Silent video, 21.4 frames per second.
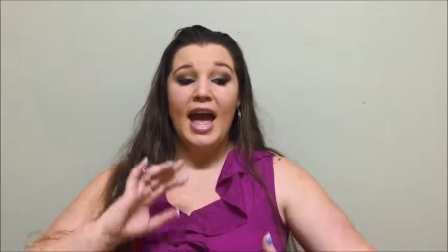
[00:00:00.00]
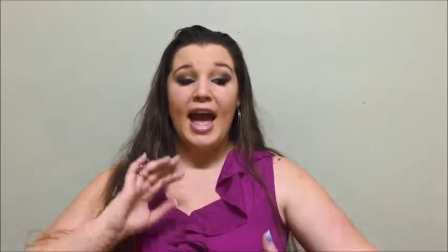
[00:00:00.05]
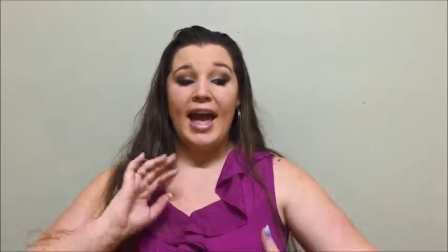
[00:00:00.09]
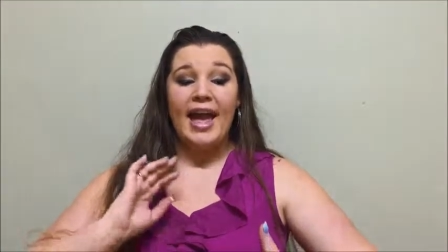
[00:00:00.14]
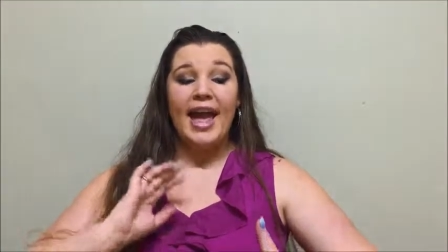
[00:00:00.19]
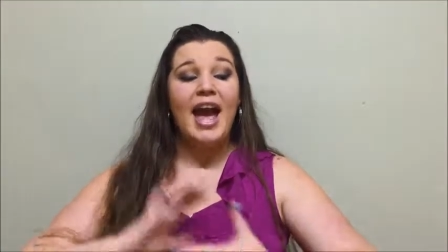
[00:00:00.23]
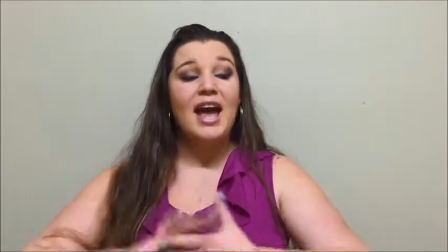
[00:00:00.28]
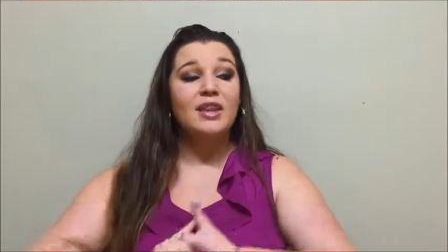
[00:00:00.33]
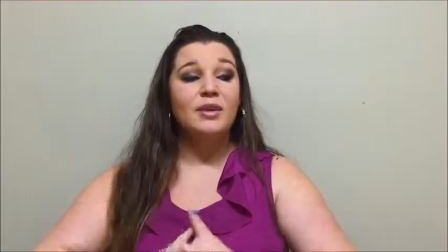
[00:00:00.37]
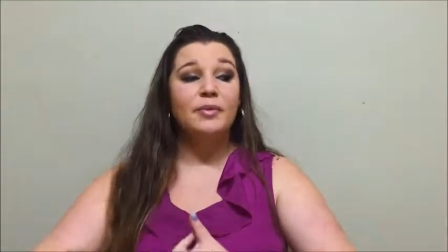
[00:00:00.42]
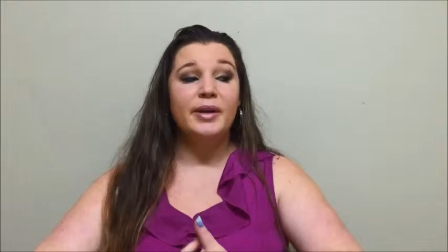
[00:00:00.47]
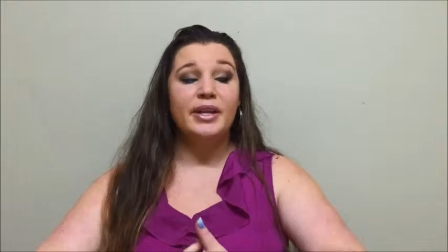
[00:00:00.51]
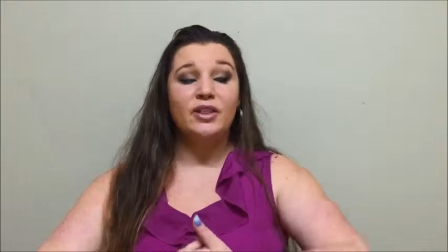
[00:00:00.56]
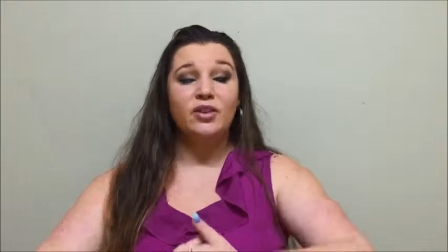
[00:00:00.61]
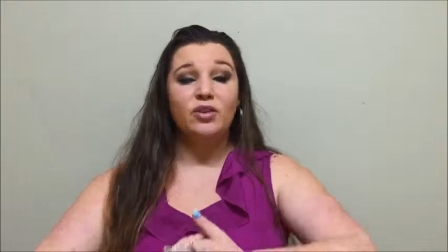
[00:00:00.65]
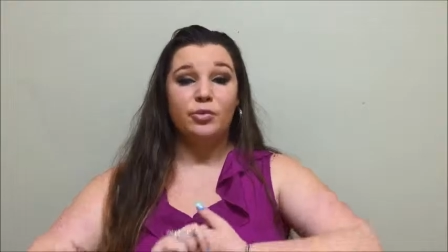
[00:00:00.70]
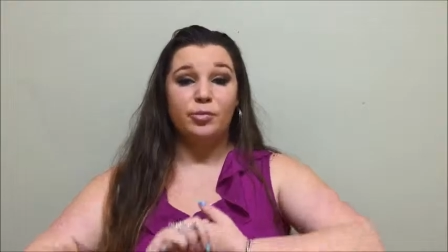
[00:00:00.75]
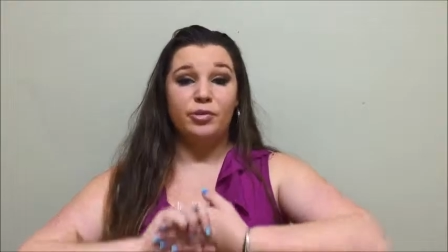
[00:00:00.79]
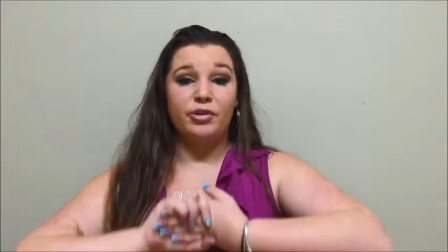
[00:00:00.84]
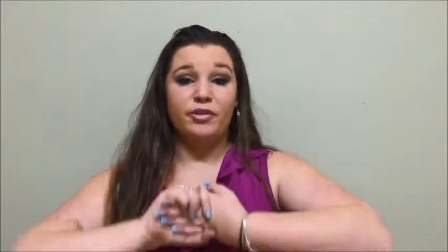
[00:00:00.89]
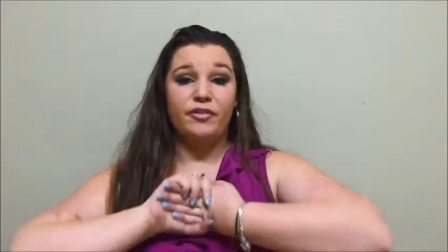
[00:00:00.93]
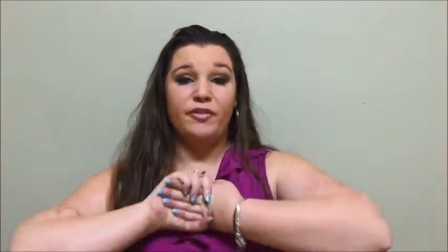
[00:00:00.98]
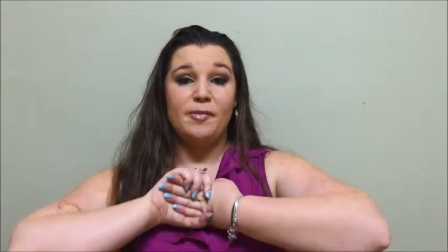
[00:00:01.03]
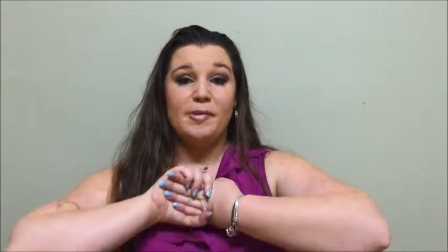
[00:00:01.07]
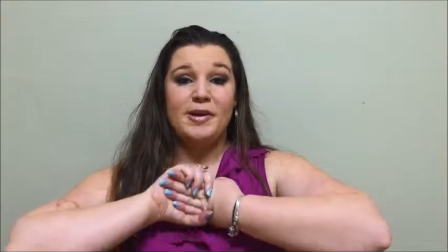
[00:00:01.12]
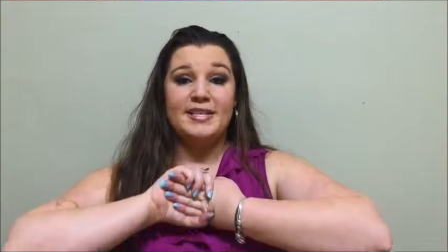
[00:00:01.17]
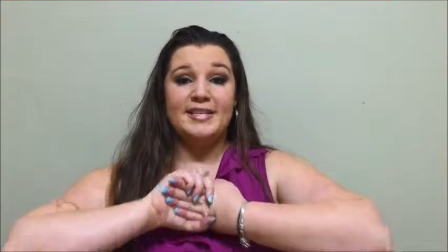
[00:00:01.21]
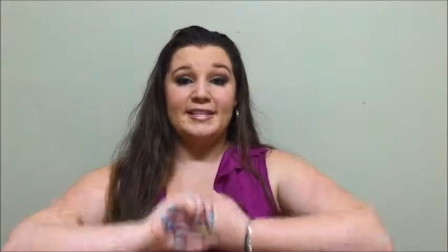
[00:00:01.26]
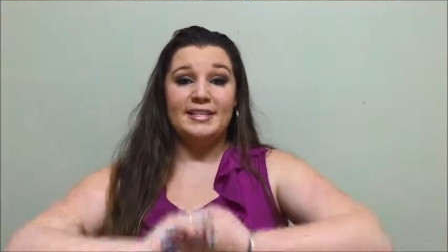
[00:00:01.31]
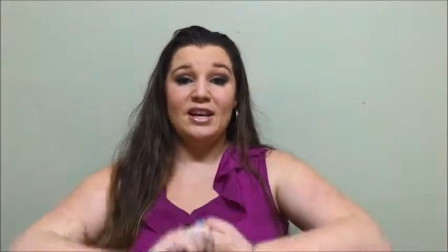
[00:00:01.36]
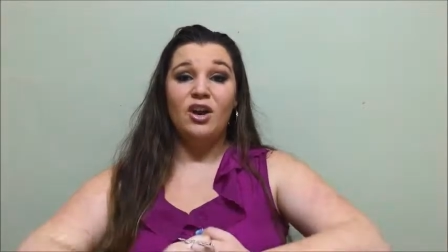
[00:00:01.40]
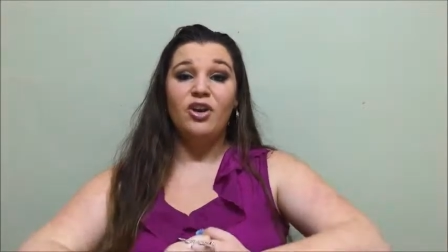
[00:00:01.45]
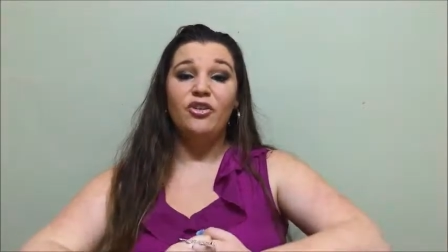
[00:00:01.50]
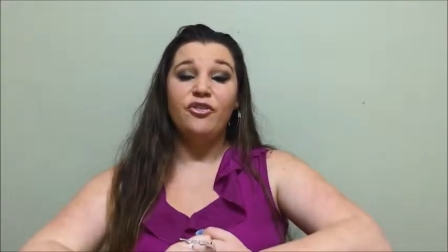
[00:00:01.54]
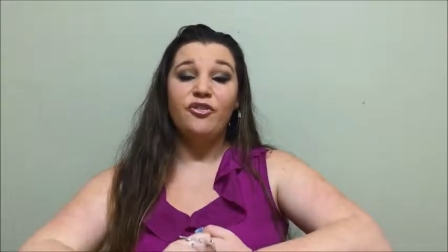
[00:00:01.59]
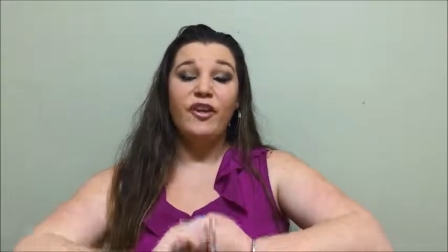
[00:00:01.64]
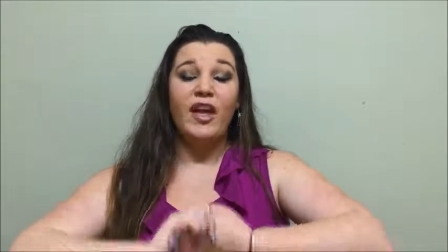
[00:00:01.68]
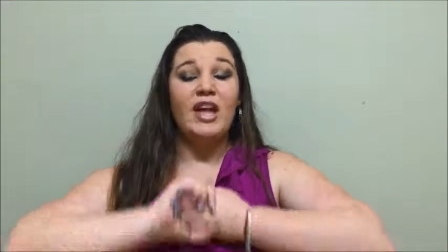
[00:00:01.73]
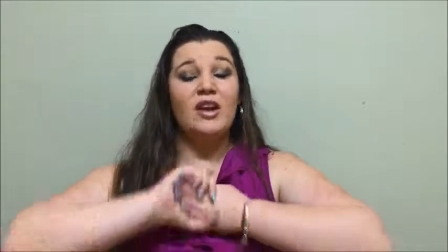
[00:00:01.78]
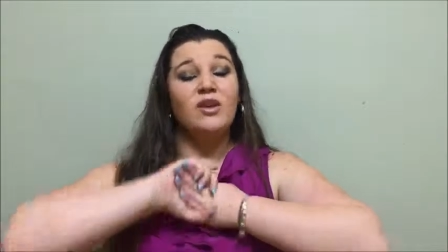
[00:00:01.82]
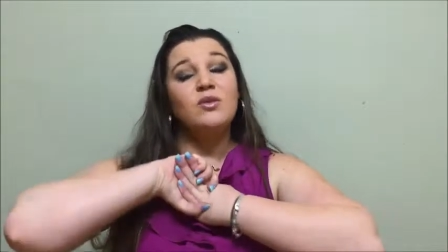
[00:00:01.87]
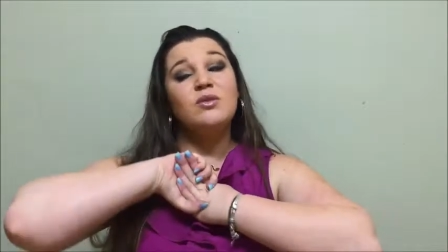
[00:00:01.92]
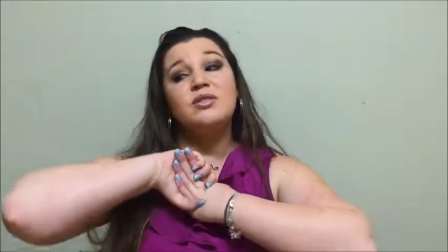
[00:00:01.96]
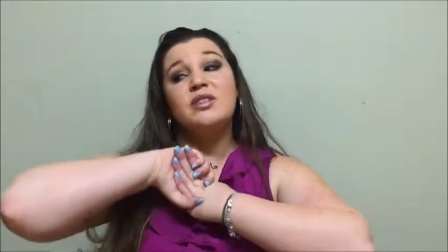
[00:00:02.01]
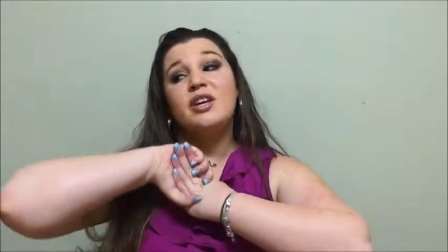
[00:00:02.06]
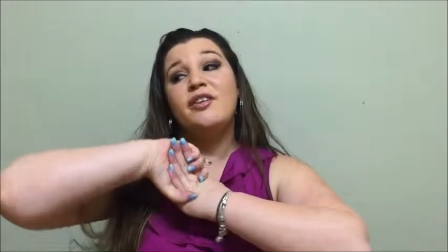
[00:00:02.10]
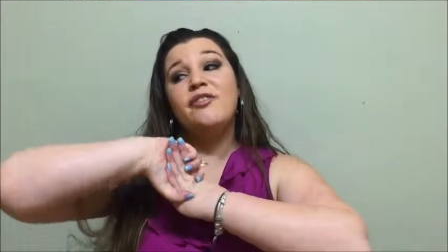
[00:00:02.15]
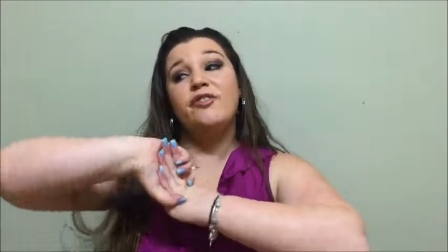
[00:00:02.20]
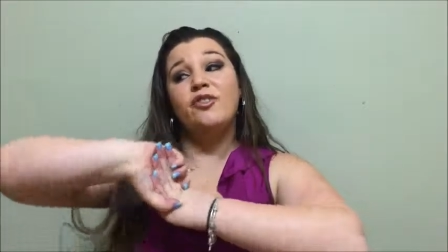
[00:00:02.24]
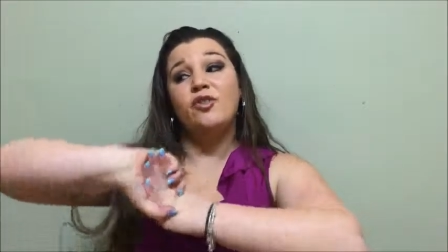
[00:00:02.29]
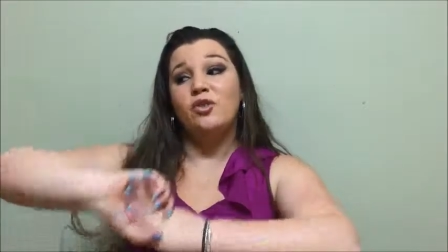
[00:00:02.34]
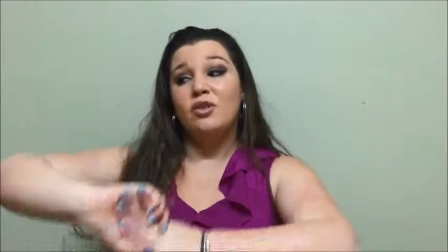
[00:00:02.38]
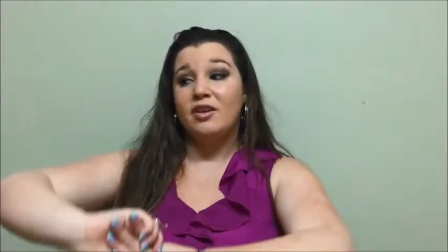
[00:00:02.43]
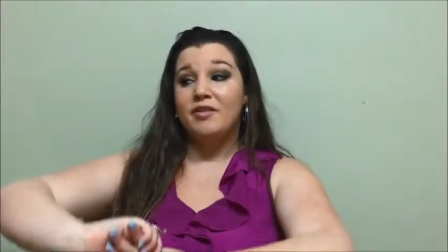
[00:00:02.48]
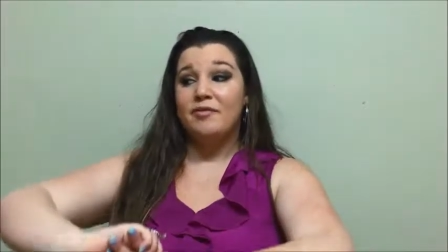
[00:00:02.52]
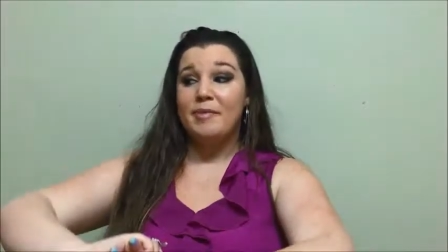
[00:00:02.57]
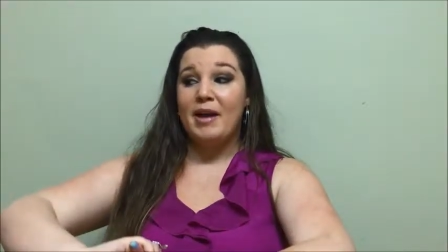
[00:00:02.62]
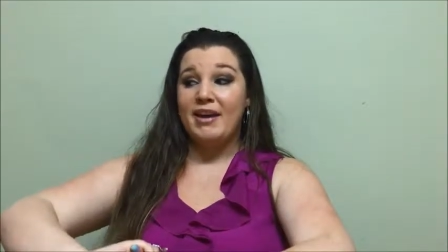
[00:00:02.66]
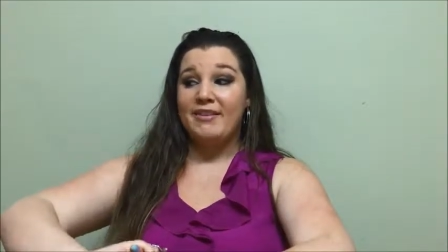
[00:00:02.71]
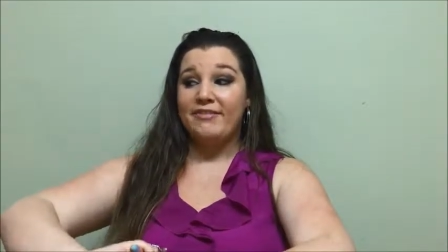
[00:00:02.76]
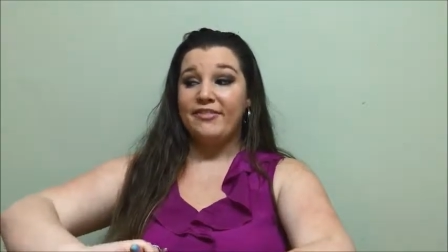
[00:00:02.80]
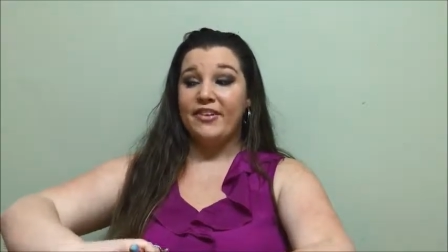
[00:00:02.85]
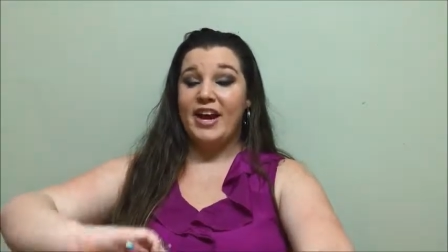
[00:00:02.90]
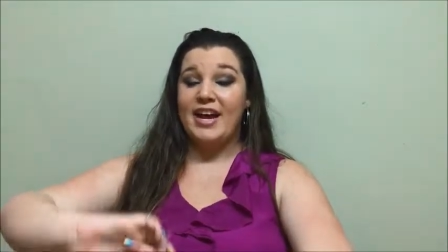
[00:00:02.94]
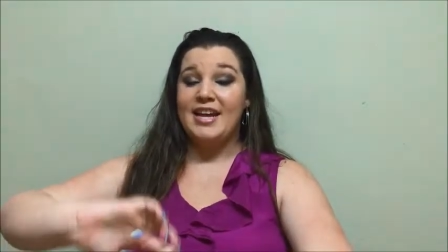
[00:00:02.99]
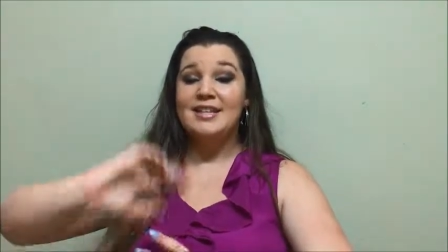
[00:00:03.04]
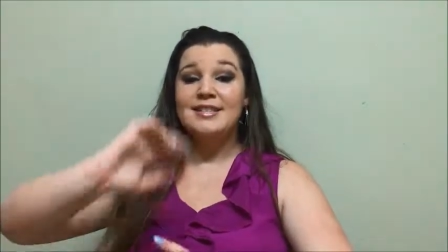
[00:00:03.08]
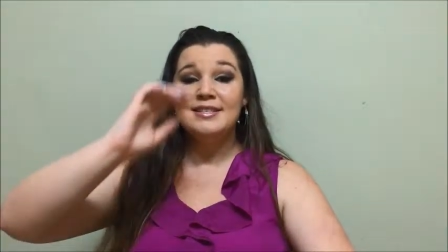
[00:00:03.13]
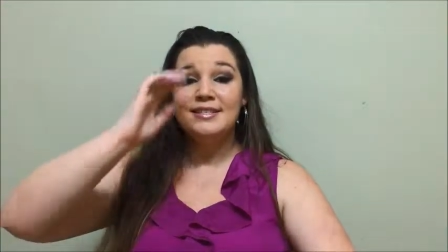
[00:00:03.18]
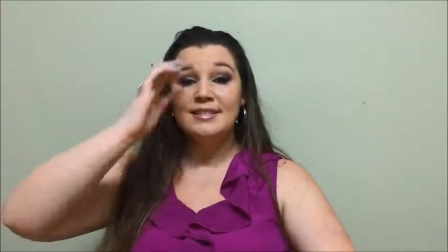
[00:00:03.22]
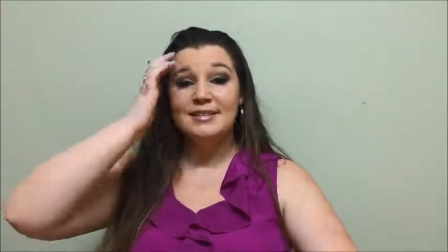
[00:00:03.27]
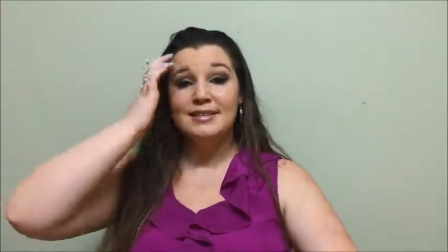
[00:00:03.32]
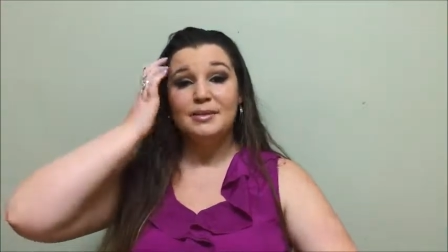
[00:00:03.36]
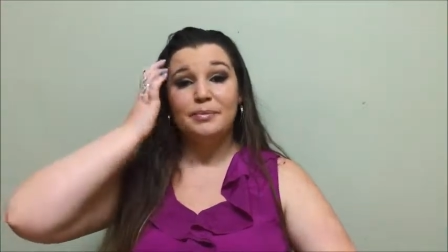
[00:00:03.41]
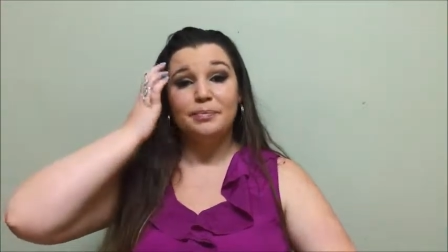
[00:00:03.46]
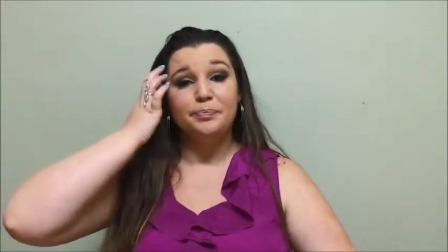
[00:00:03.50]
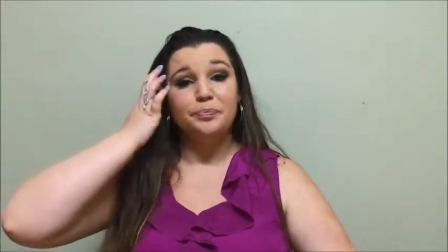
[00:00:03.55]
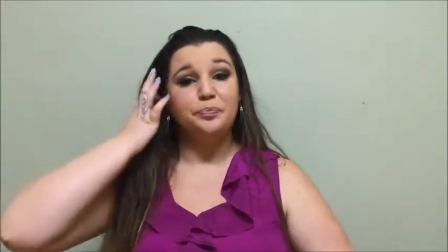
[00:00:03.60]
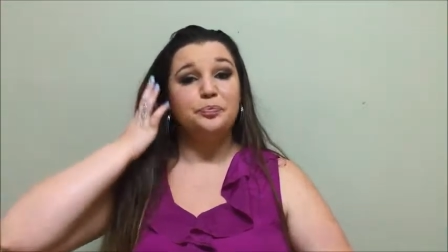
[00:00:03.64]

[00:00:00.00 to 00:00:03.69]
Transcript: a Halloween lookbook for myself and also for all of my friends